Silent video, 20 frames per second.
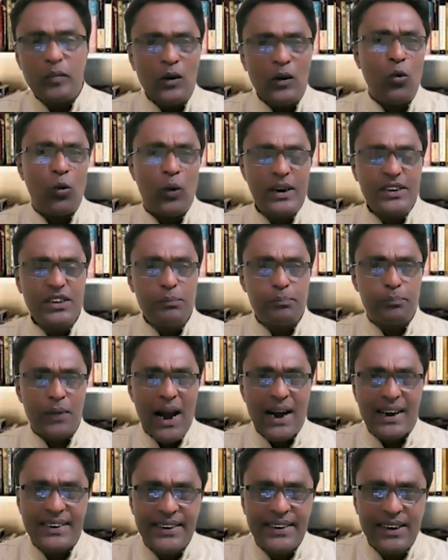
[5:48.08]
What is the
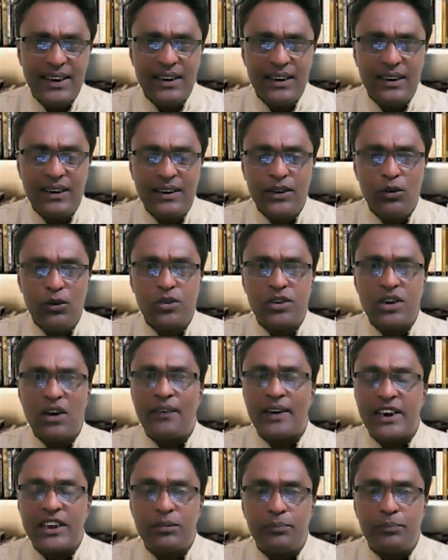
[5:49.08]
practical use of
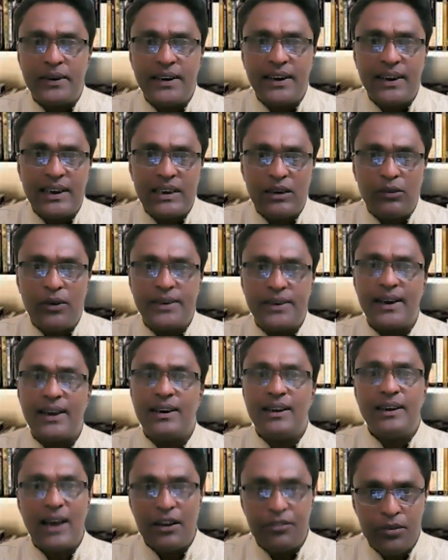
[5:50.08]
arithmetic in our
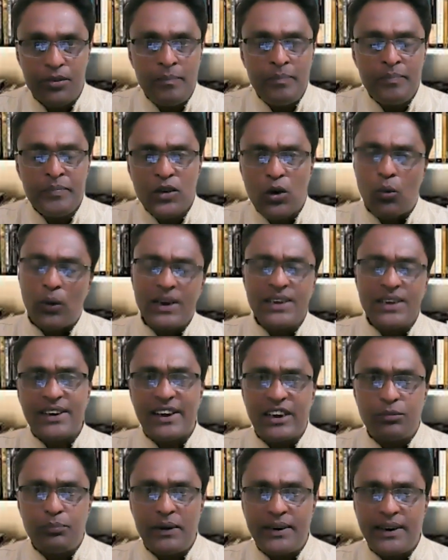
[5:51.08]
daily life? So what is
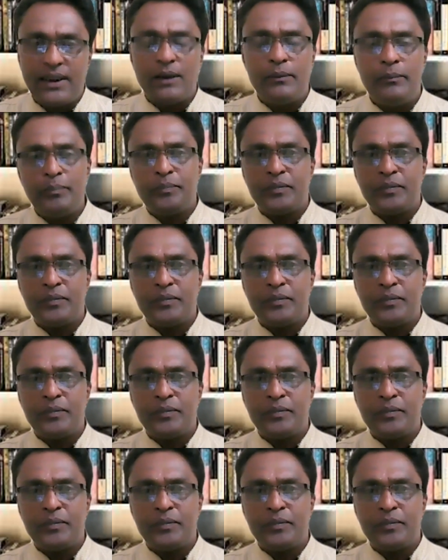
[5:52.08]
arithmetic?